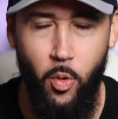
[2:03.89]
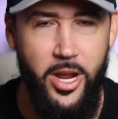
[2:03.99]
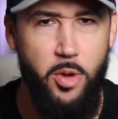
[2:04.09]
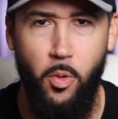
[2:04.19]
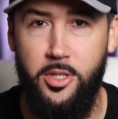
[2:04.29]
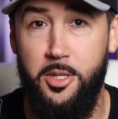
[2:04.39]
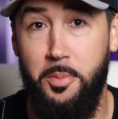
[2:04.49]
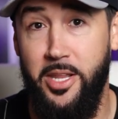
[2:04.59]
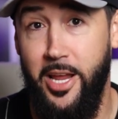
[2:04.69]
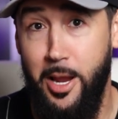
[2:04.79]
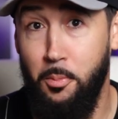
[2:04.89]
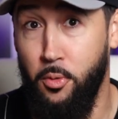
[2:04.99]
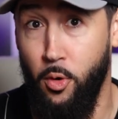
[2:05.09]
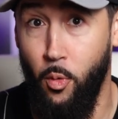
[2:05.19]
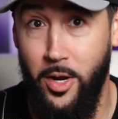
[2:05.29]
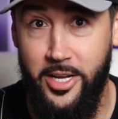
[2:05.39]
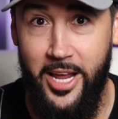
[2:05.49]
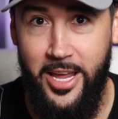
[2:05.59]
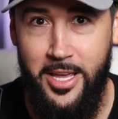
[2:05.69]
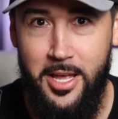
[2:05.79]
where he wants to be the emperor one day,